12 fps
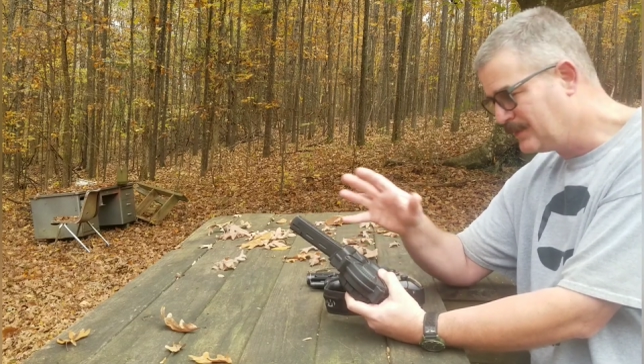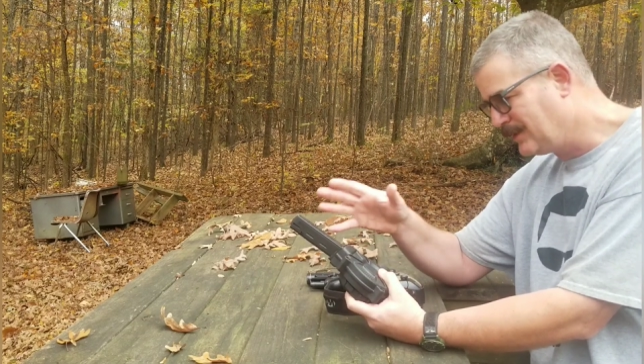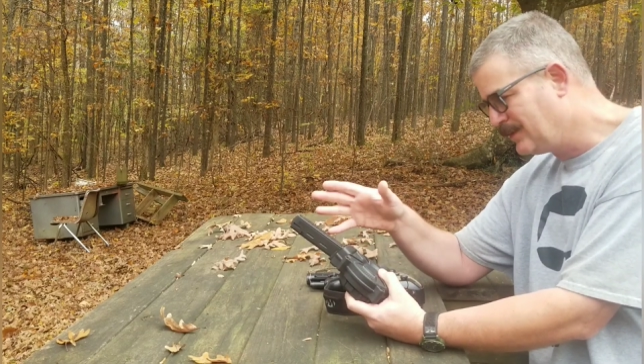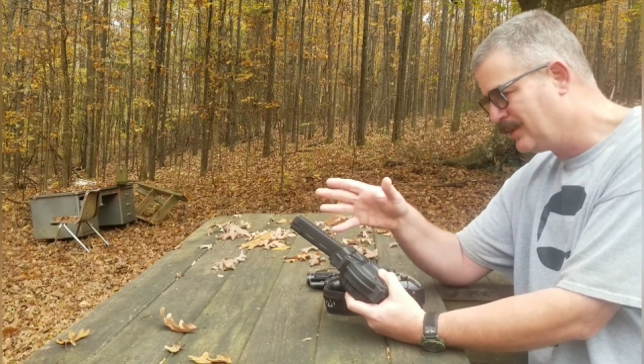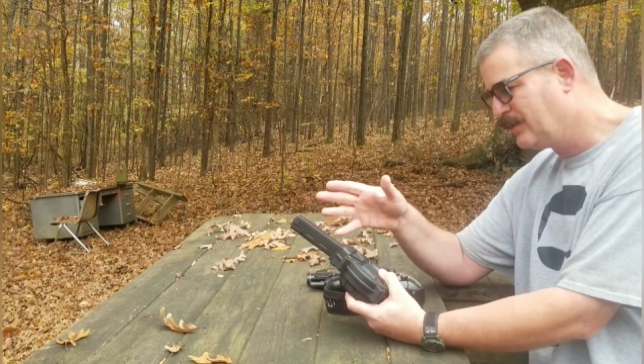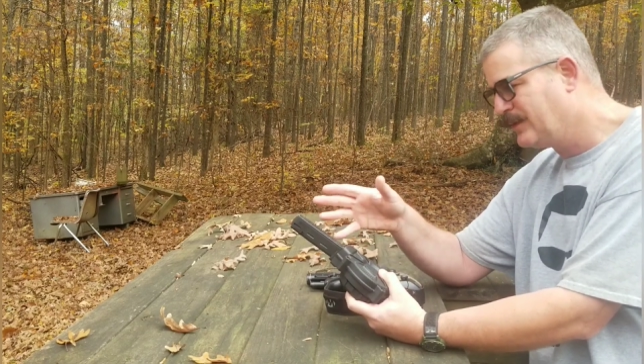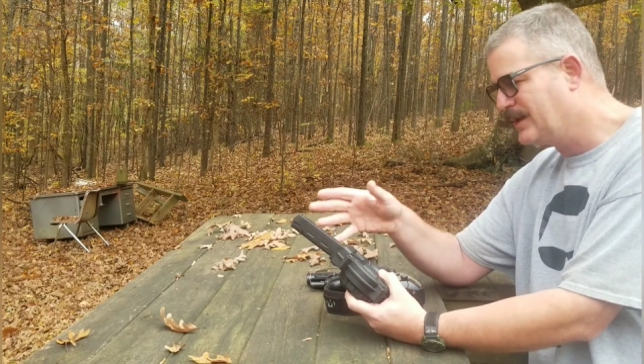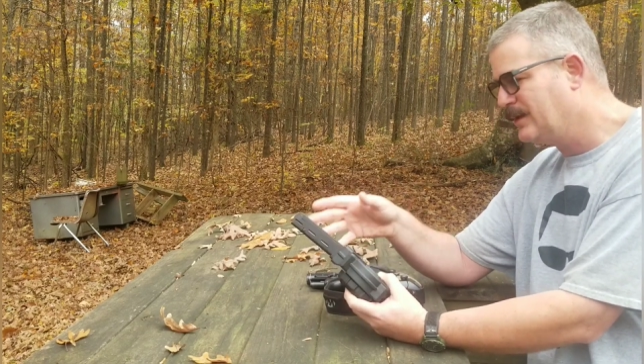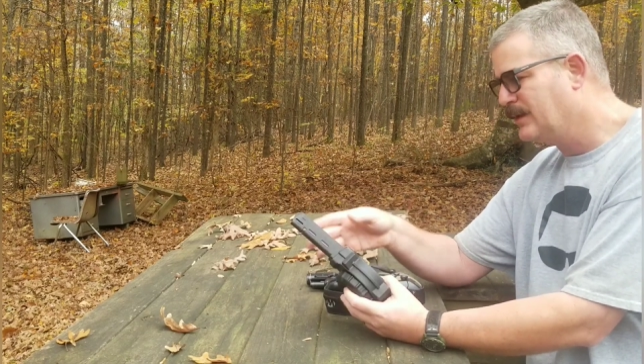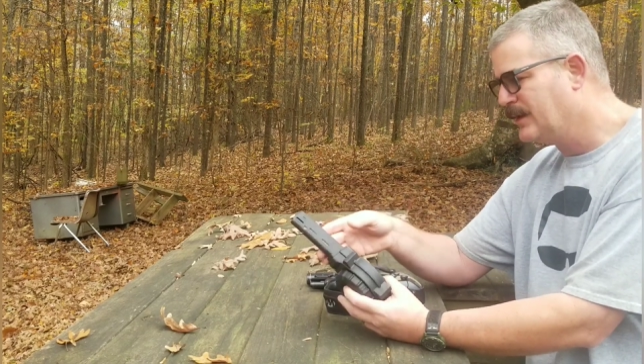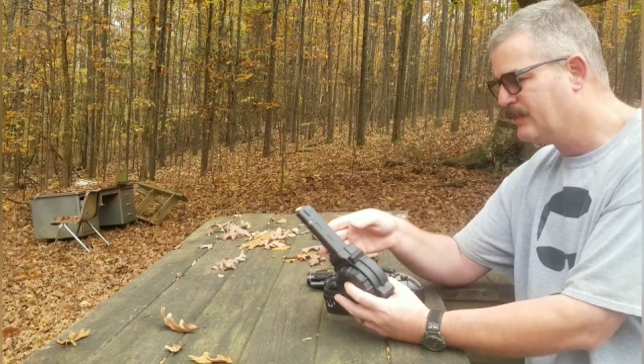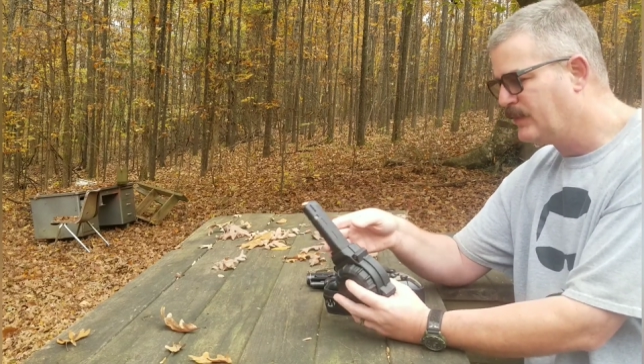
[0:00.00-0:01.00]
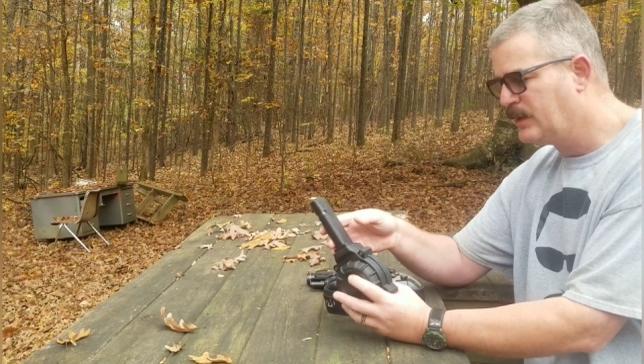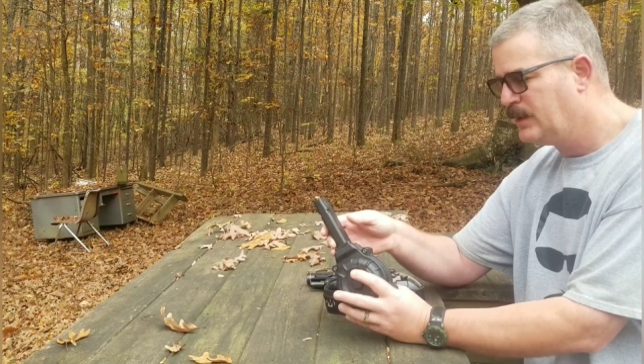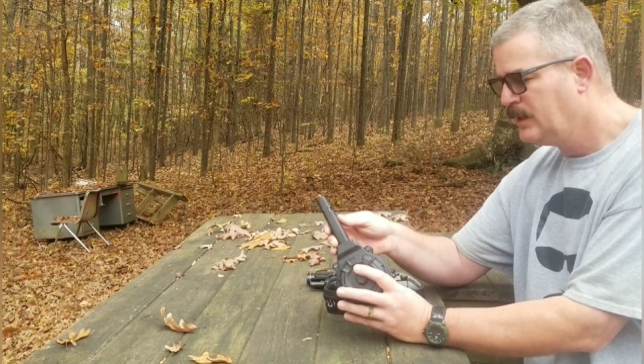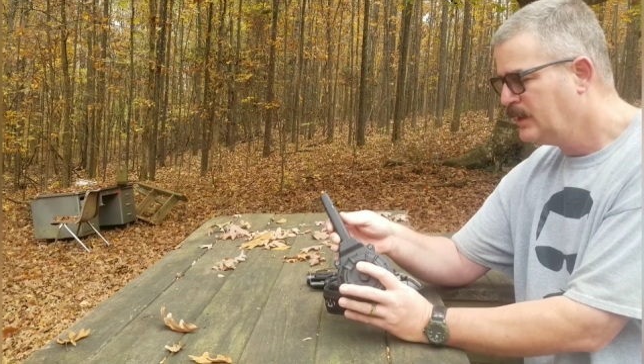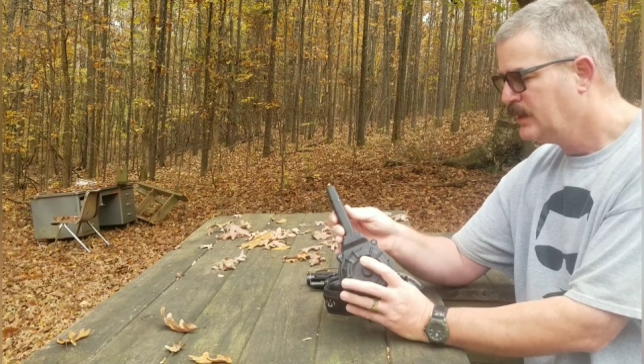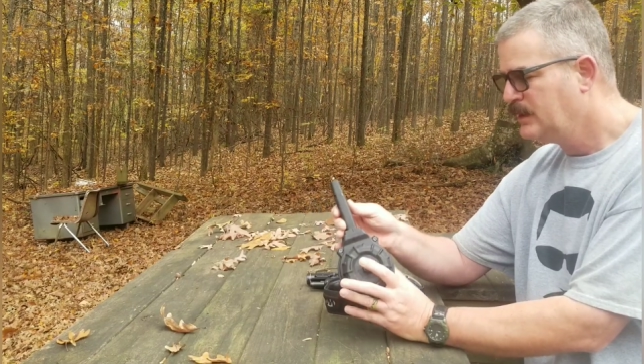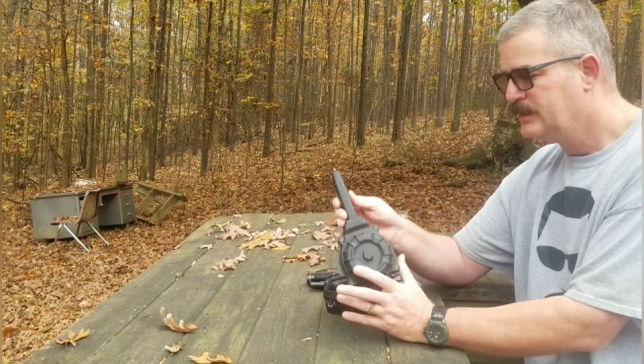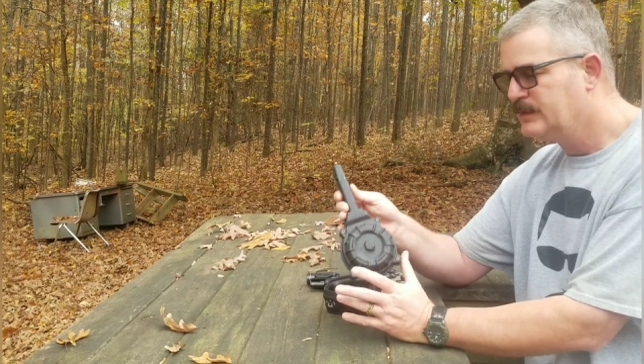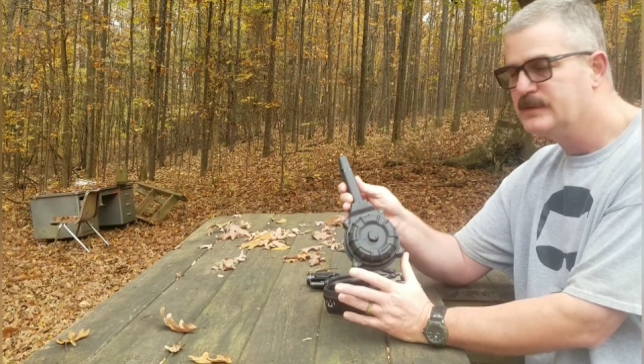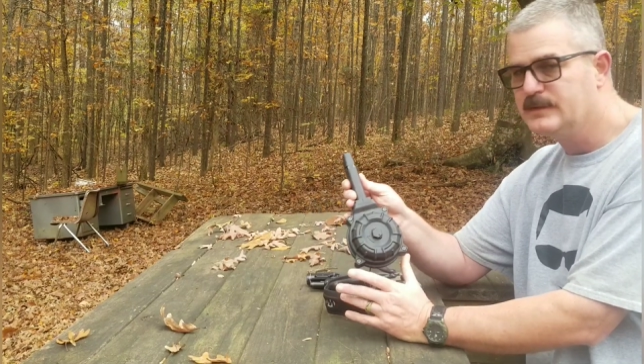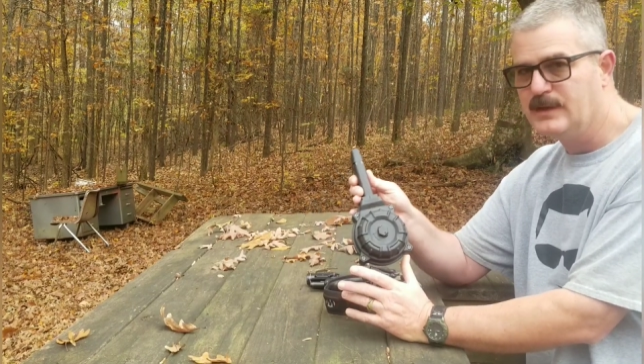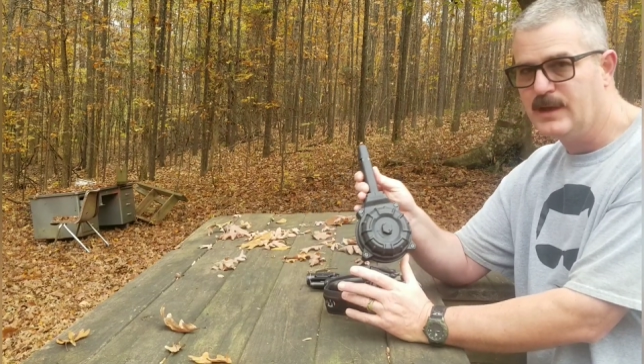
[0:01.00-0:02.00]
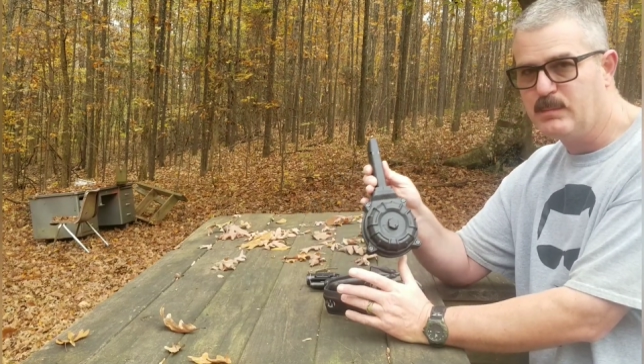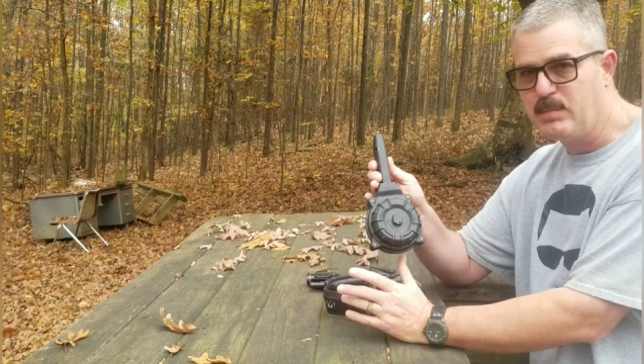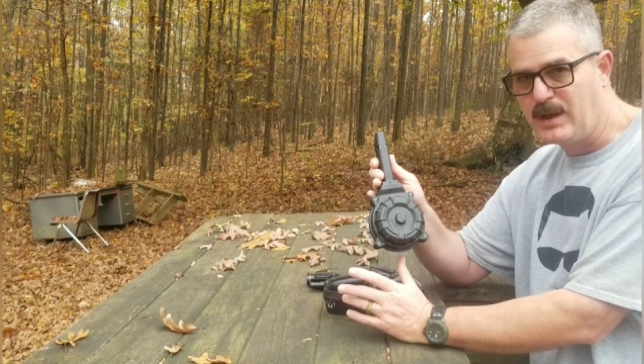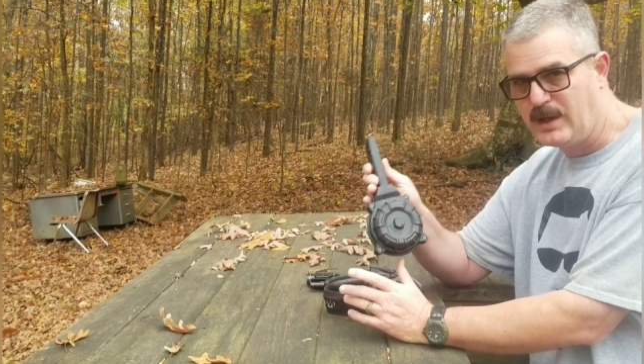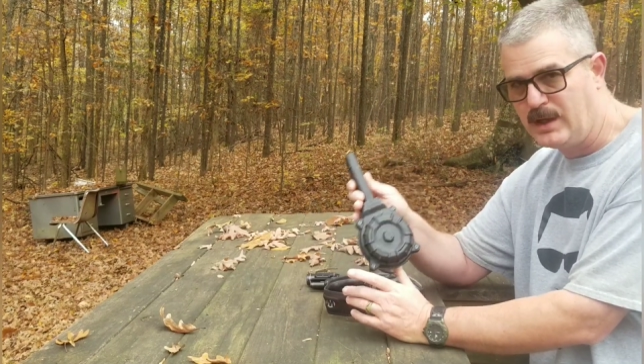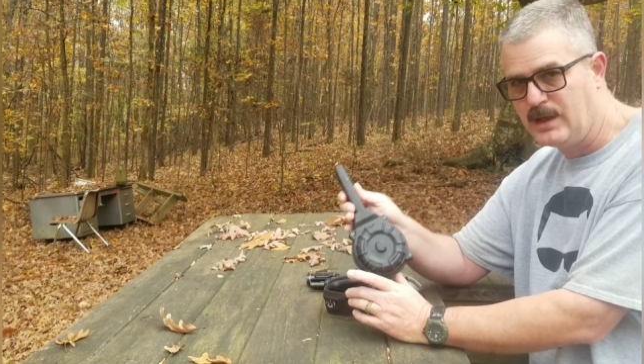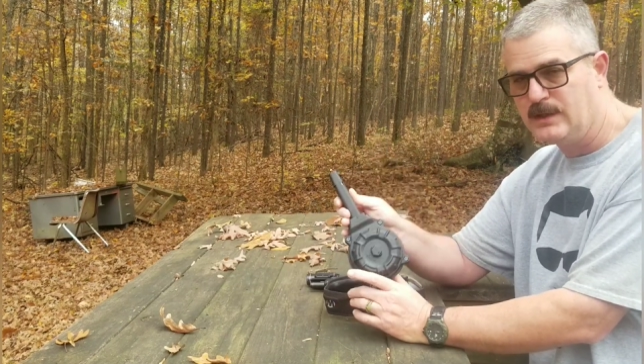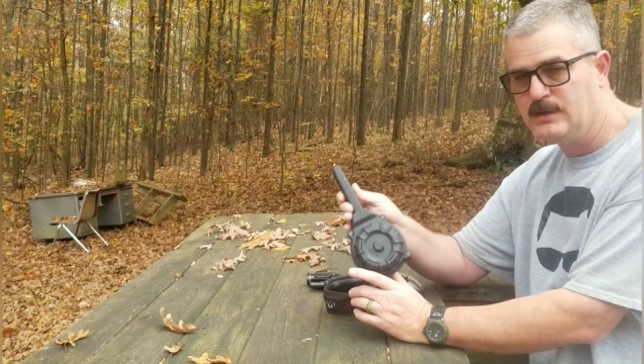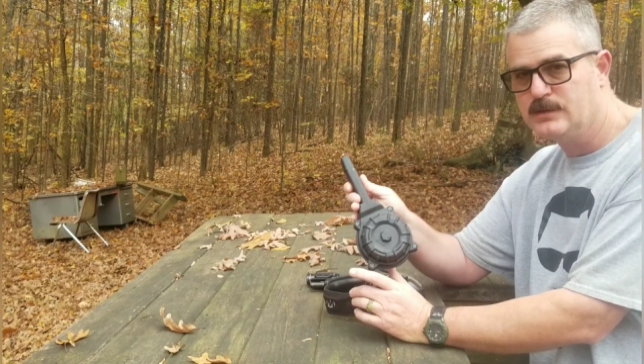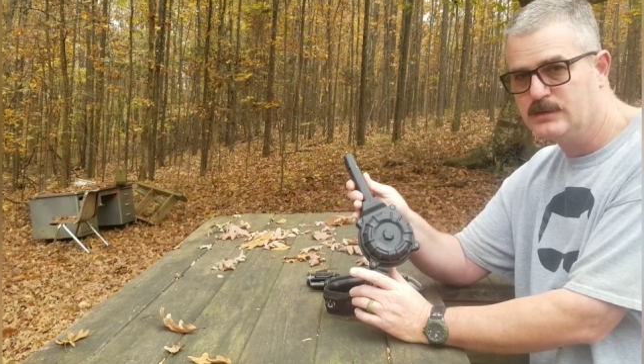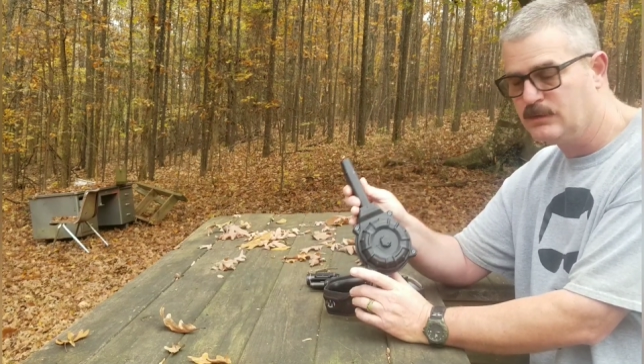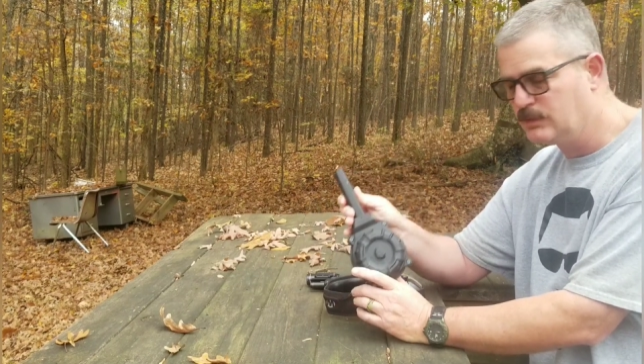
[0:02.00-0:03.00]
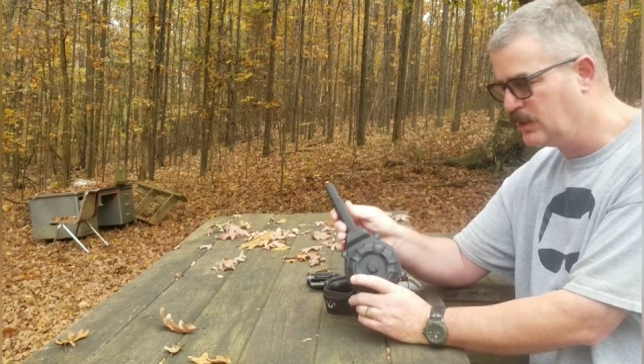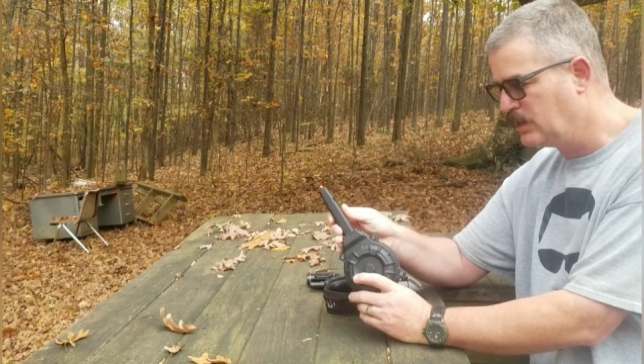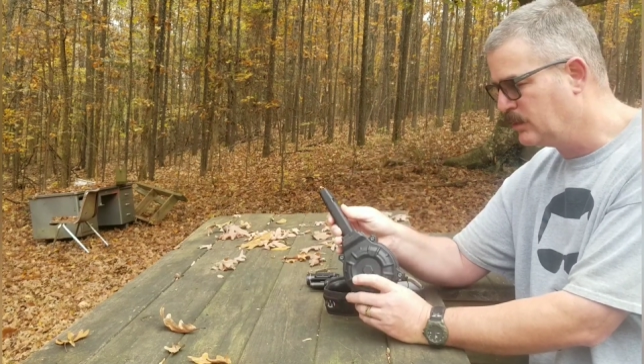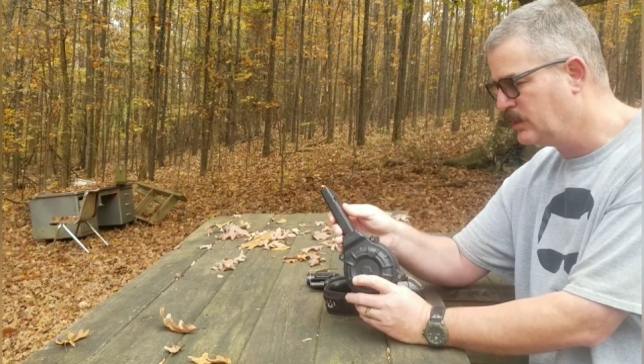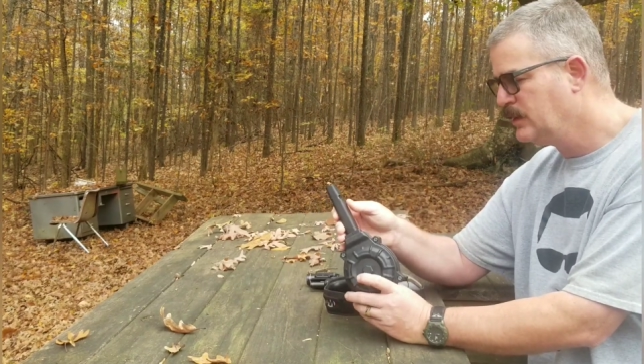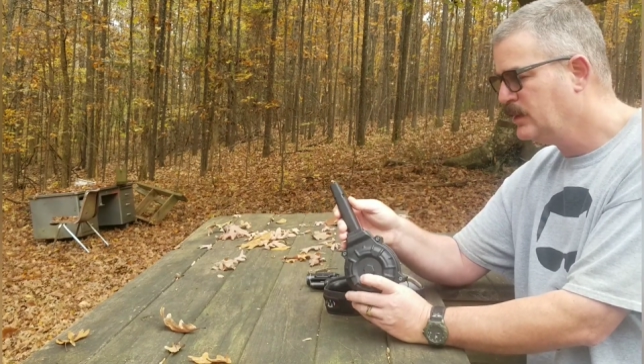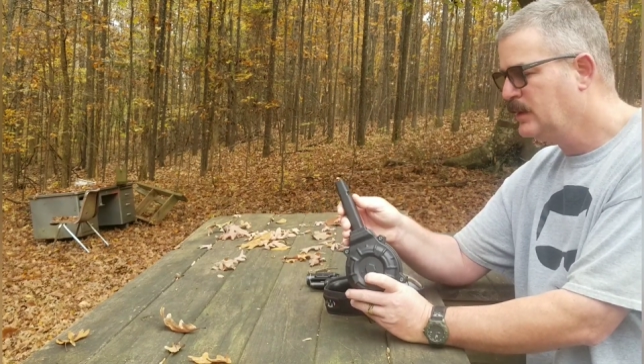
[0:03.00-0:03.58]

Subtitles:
Now, another thing I don't like about it, it is a pain to load.